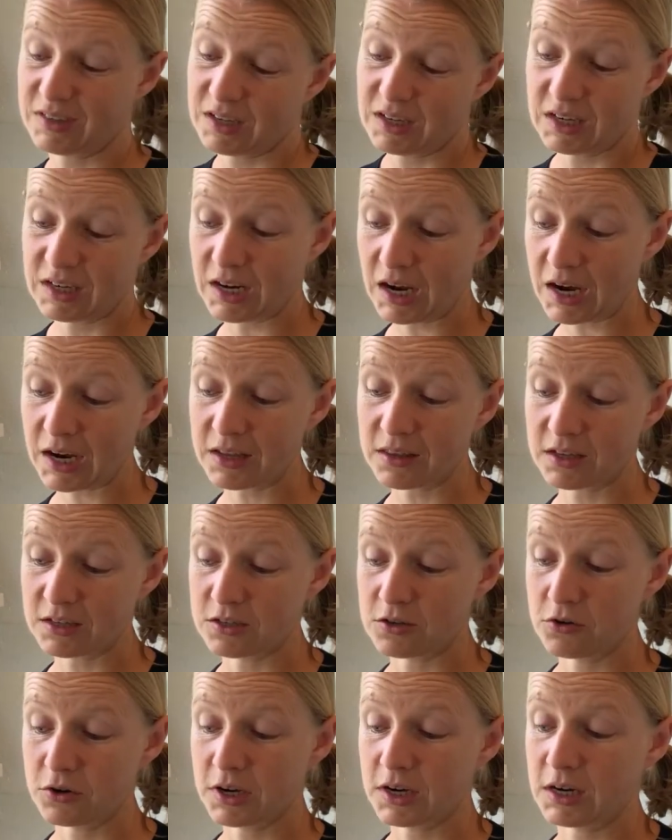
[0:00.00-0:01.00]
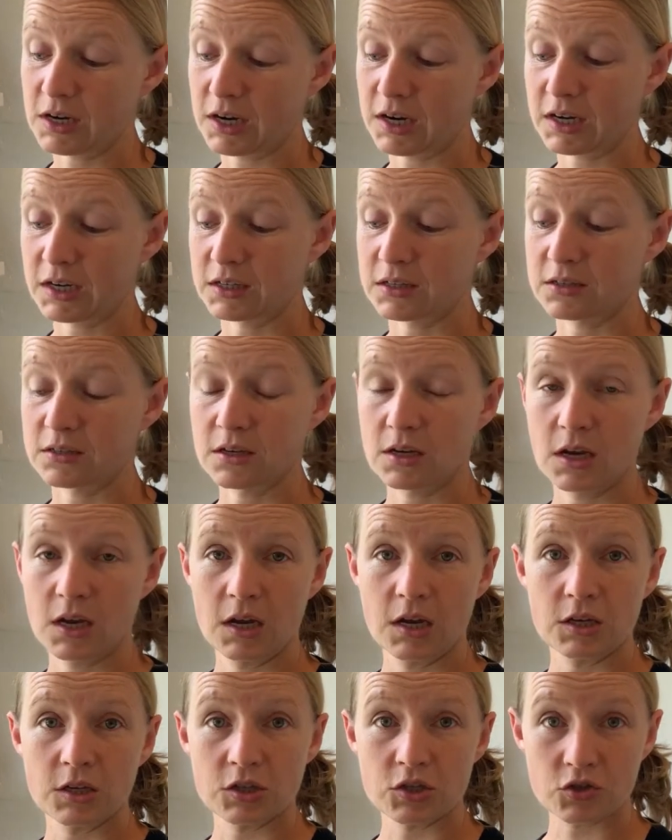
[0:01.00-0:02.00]
an eye that's looking like it's
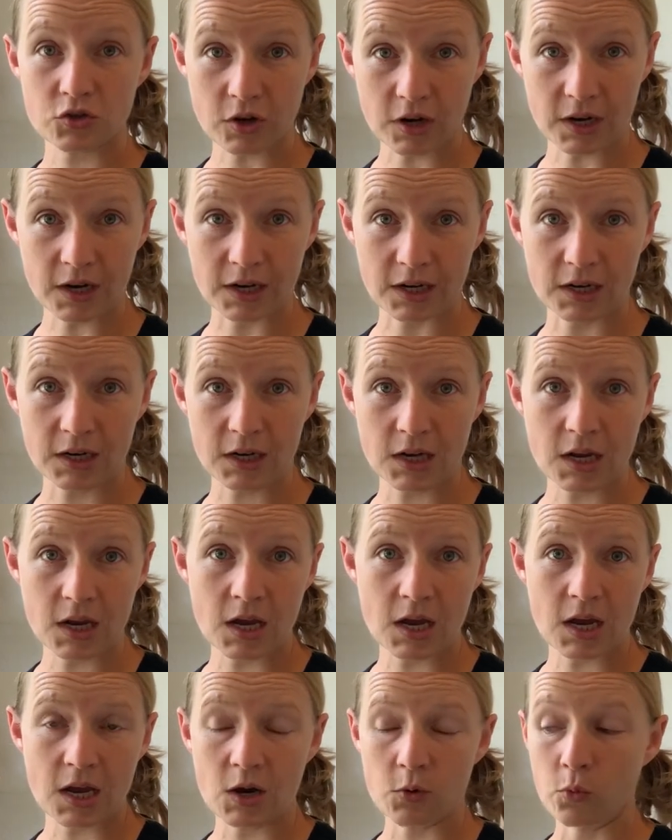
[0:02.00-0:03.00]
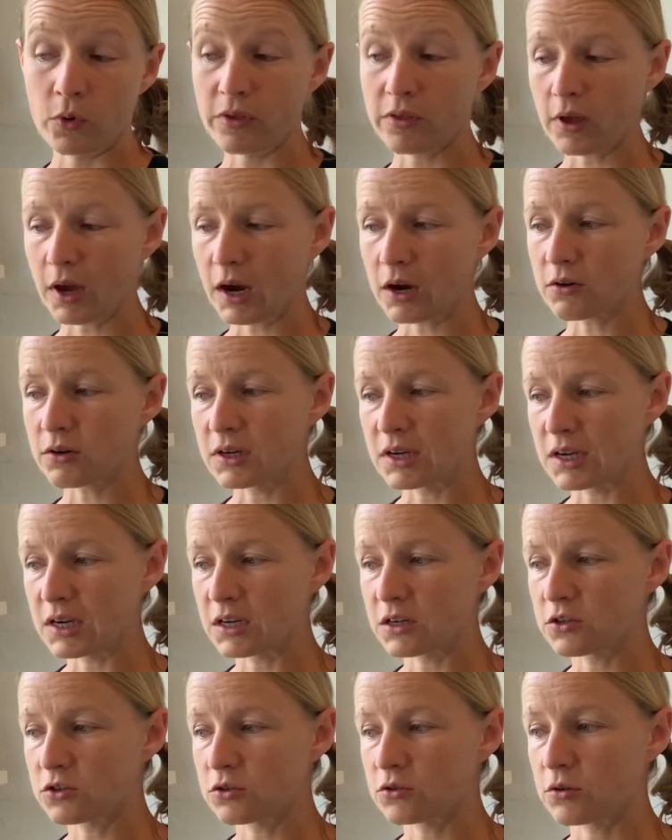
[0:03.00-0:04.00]
struggling without
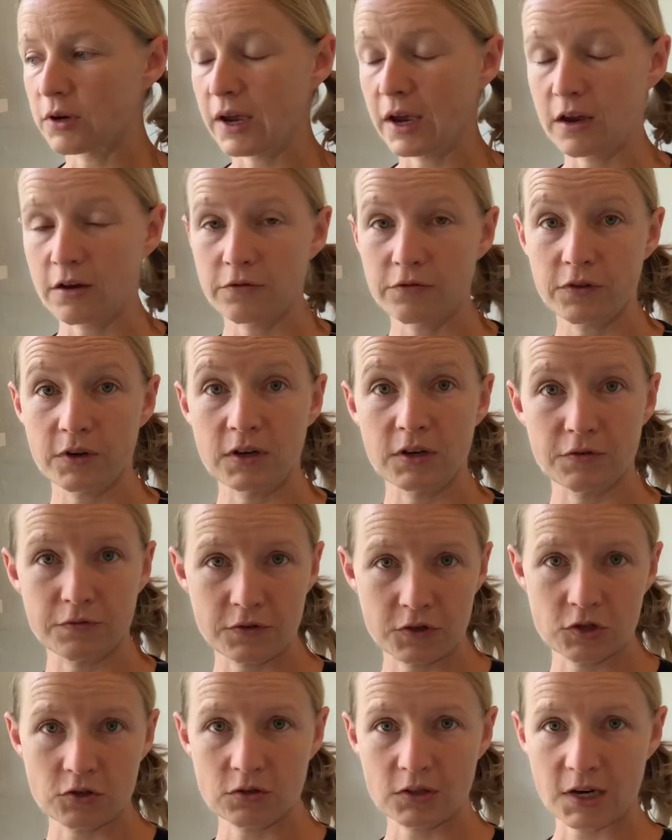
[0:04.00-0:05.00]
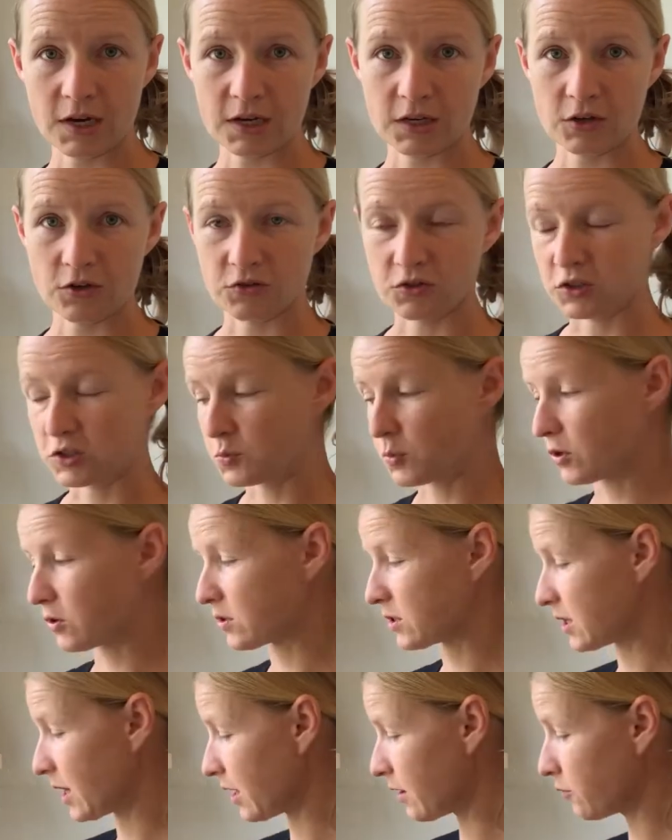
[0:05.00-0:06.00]
needing to have an official diagnosis,
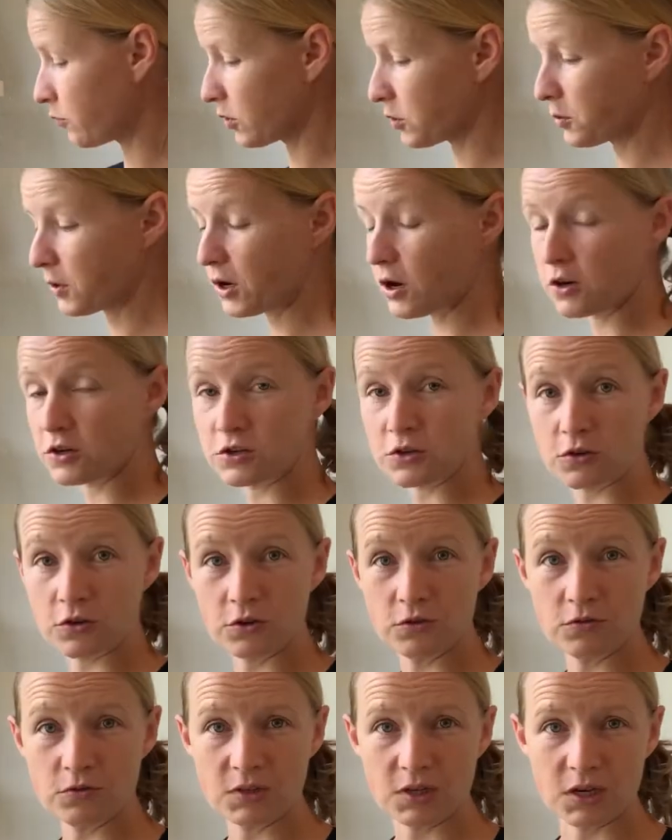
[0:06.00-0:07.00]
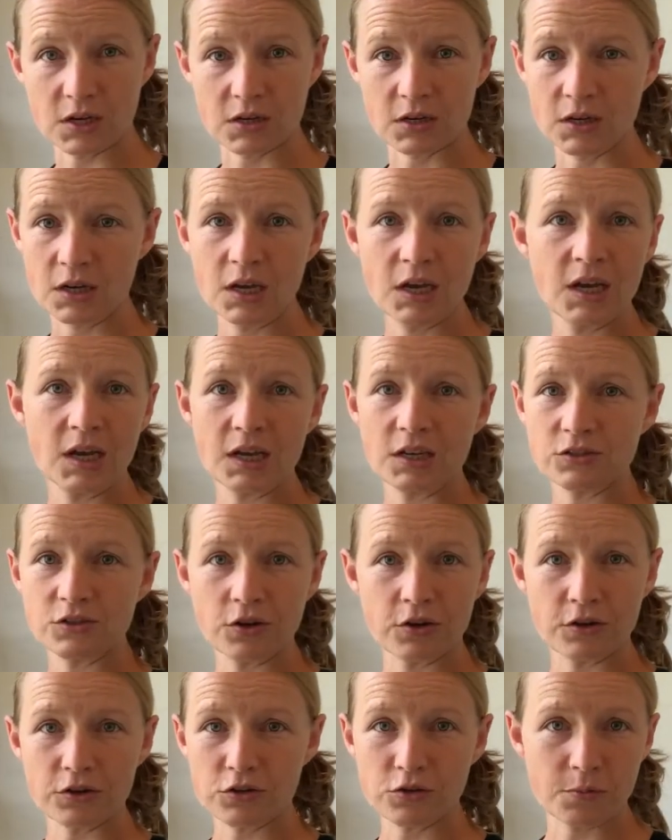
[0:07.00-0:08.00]
because none of what we're going to use here is
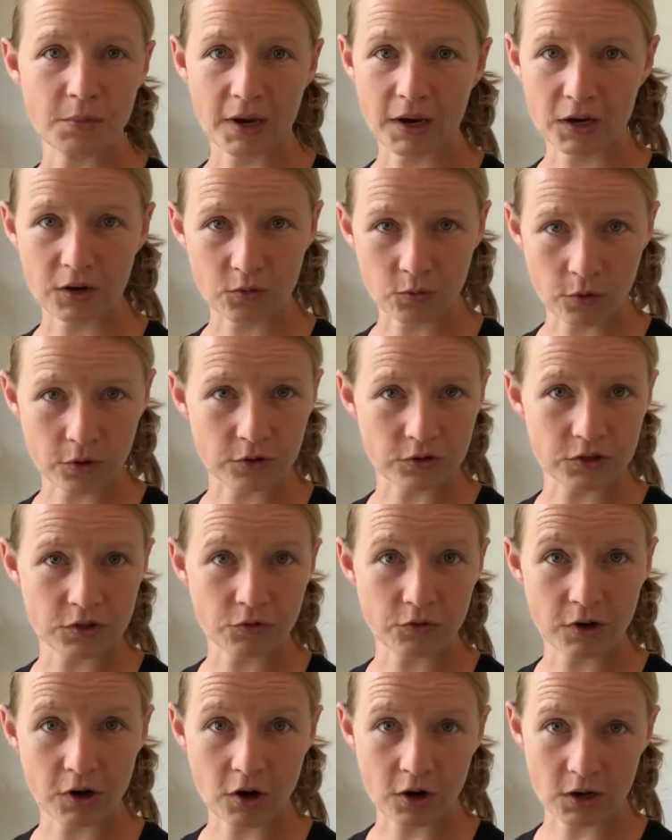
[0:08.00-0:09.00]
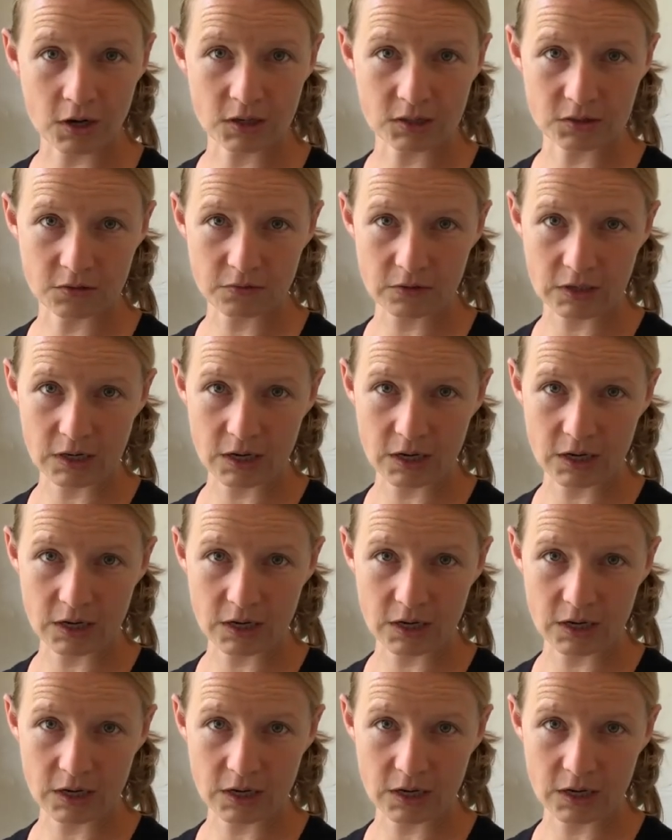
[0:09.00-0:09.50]
going to make it worse regardless of the